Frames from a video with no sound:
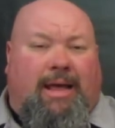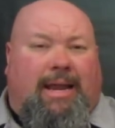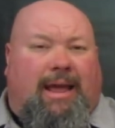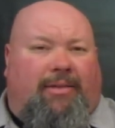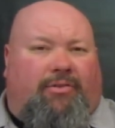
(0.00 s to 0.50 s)

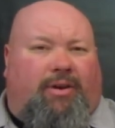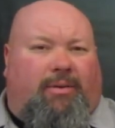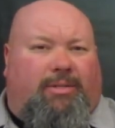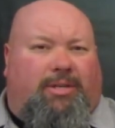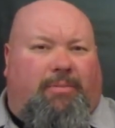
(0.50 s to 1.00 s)
Now, the
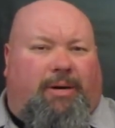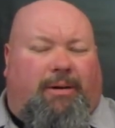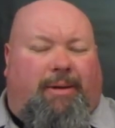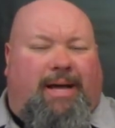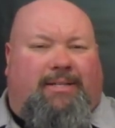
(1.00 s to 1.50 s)
trick with
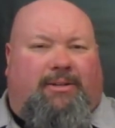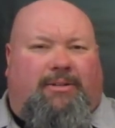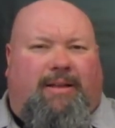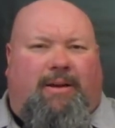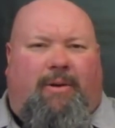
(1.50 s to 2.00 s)
supercapacitors,
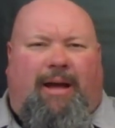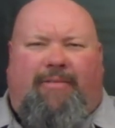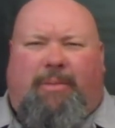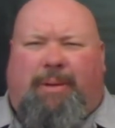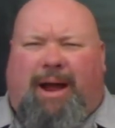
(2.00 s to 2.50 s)
they don't
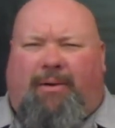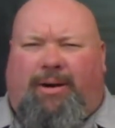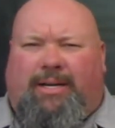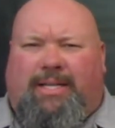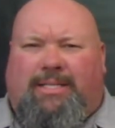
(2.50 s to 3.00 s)
have the
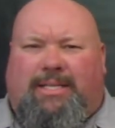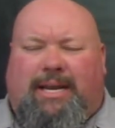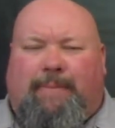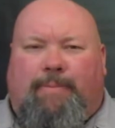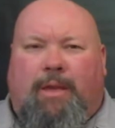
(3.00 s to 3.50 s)
power
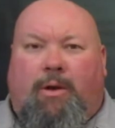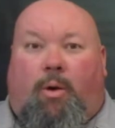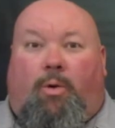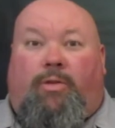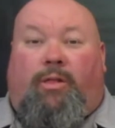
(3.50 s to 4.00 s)
density
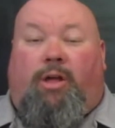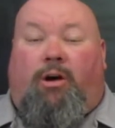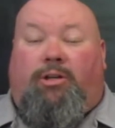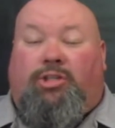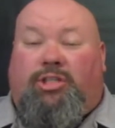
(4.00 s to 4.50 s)
or the
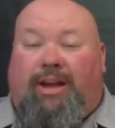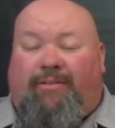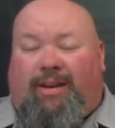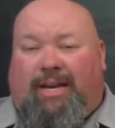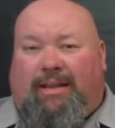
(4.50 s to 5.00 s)

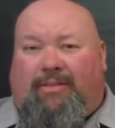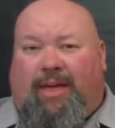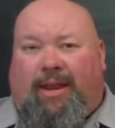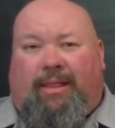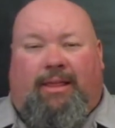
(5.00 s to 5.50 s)
longevity
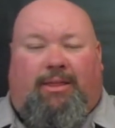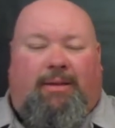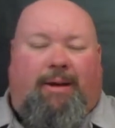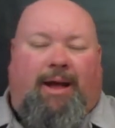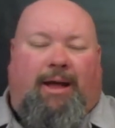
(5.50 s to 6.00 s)
that a
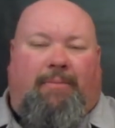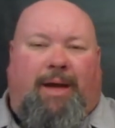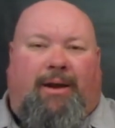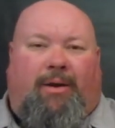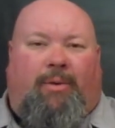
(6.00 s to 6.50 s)
lithium-ion
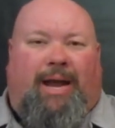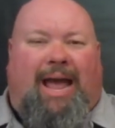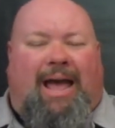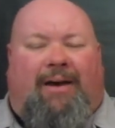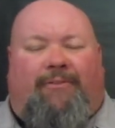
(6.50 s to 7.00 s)
battery would
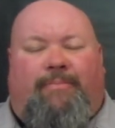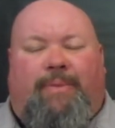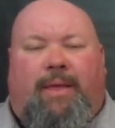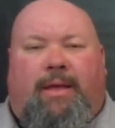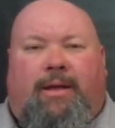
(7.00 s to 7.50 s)
have.
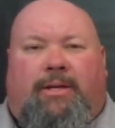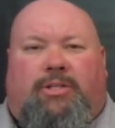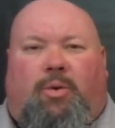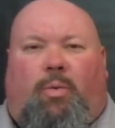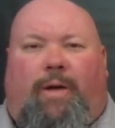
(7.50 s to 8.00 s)

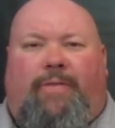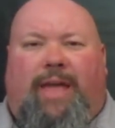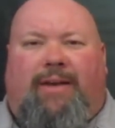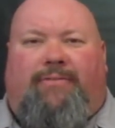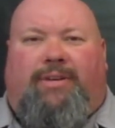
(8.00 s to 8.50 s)
So what
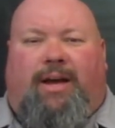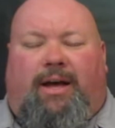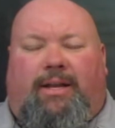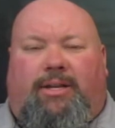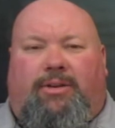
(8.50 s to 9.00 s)
they have
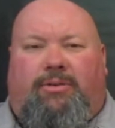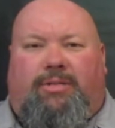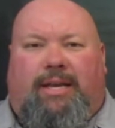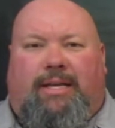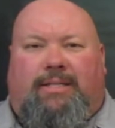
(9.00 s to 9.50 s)
done,
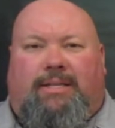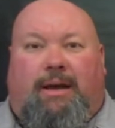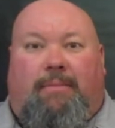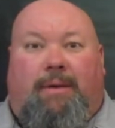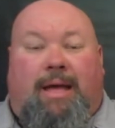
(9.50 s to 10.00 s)
using
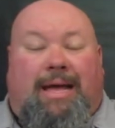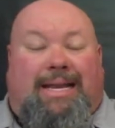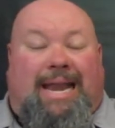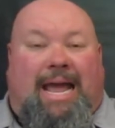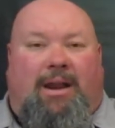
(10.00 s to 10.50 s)
some
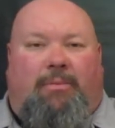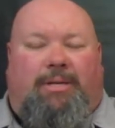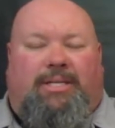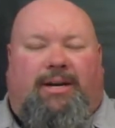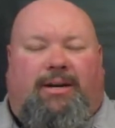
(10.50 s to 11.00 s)

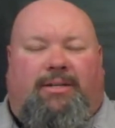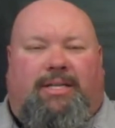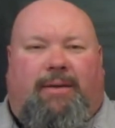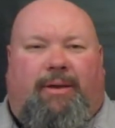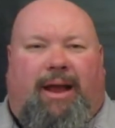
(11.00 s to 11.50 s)
nanomaterials
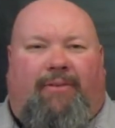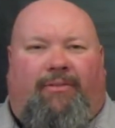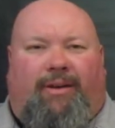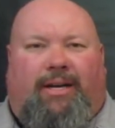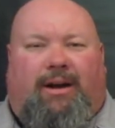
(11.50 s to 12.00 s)
covering
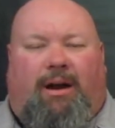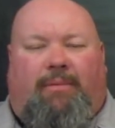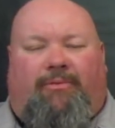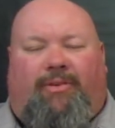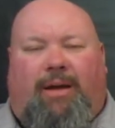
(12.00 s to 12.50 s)
every
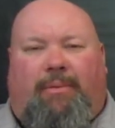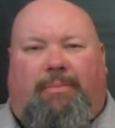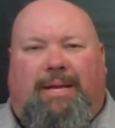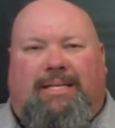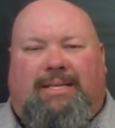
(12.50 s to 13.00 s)
carbon fiber
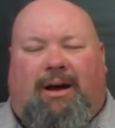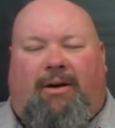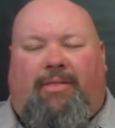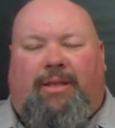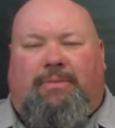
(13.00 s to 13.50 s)
piece
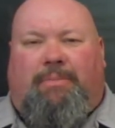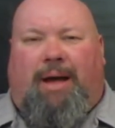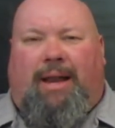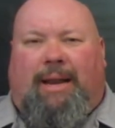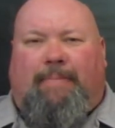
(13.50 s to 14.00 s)
on this
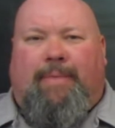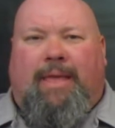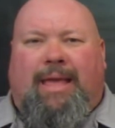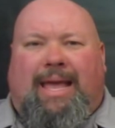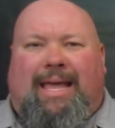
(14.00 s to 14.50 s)
body,
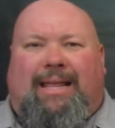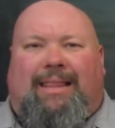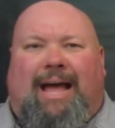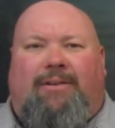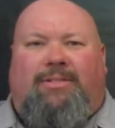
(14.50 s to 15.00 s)
it
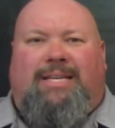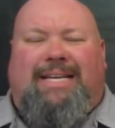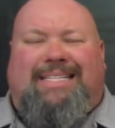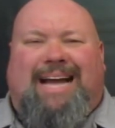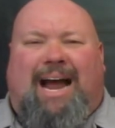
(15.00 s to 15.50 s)
allows the
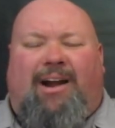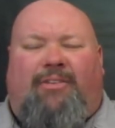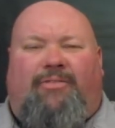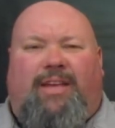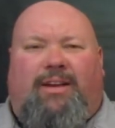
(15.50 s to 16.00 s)

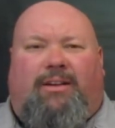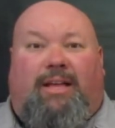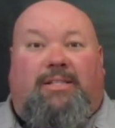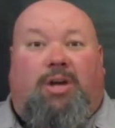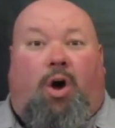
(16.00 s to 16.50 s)
entire vehicle
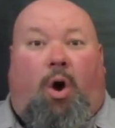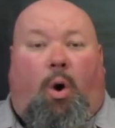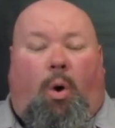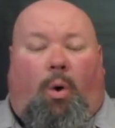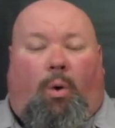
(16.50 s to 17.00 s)
as a
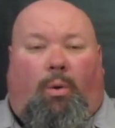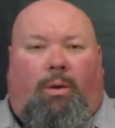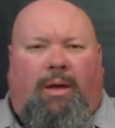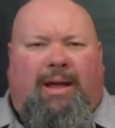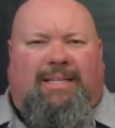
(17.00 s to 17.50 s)

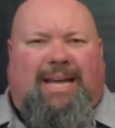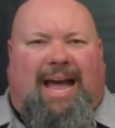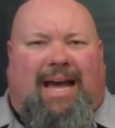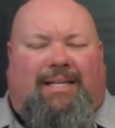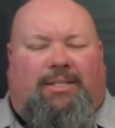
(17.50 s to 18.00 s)
whole to
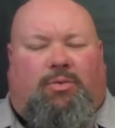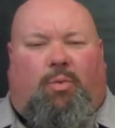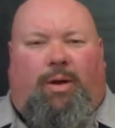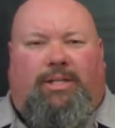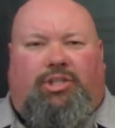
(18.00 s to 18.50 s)
act as
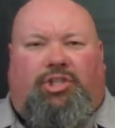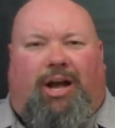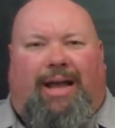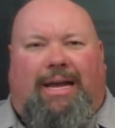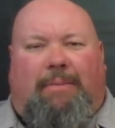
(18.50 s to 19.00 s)
one
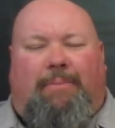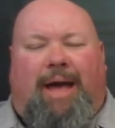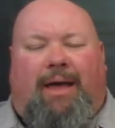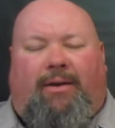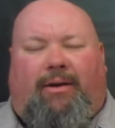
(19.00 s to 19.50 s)
giant
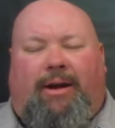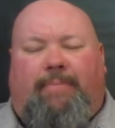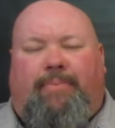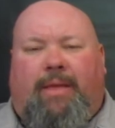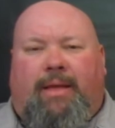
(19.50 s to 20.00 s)

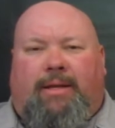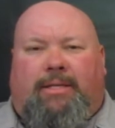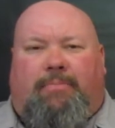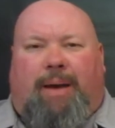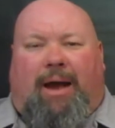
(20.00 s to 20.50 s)
battery
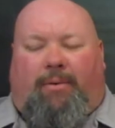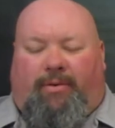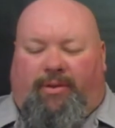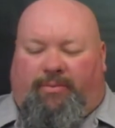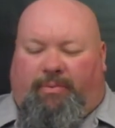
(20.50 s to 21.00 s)
to
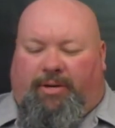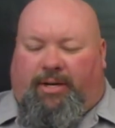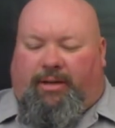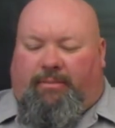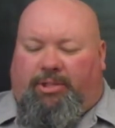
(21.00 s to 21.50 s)
power this
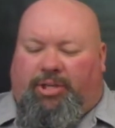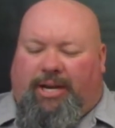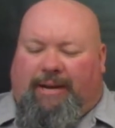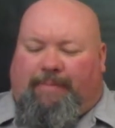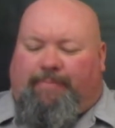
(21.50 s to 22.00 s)
particular
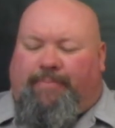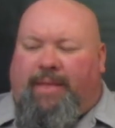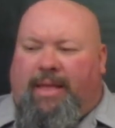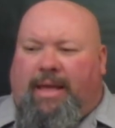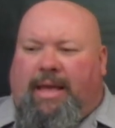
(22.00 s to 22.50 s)
machine.
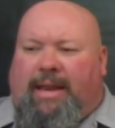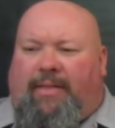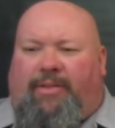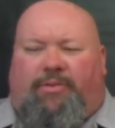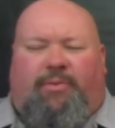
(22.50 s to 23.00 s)

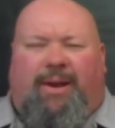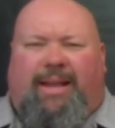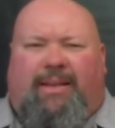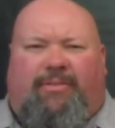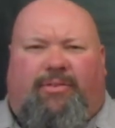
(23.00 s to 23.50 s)
Now, the trick
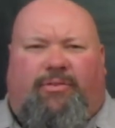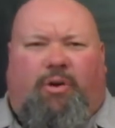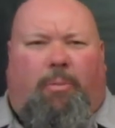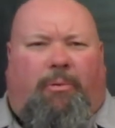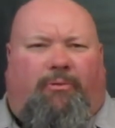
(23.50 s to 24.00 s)
is there's
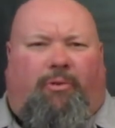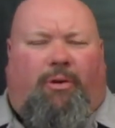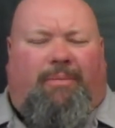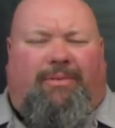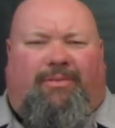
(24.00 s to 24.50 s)
no
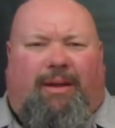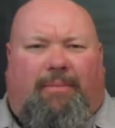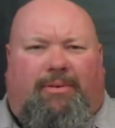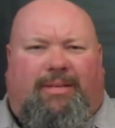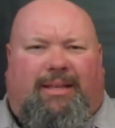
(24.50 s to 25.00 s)
performance
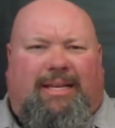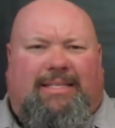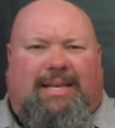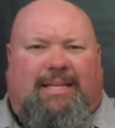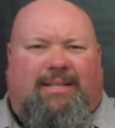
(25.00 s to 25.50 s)
numbers, at
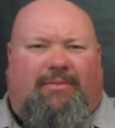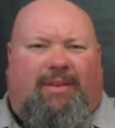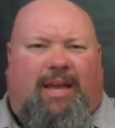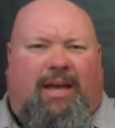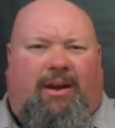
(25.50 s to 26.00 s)
least as of
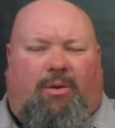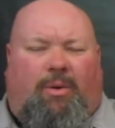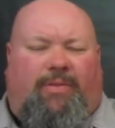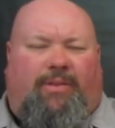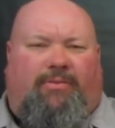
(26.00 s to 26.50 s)
yet, or
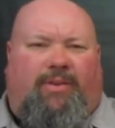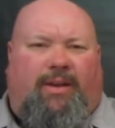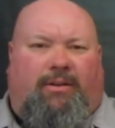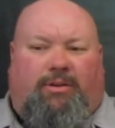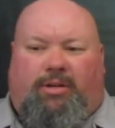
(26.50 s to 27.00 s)
what this
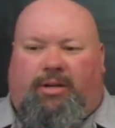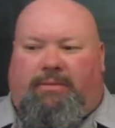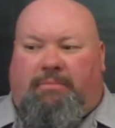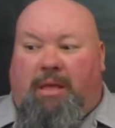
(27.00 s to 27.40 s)
vehicle could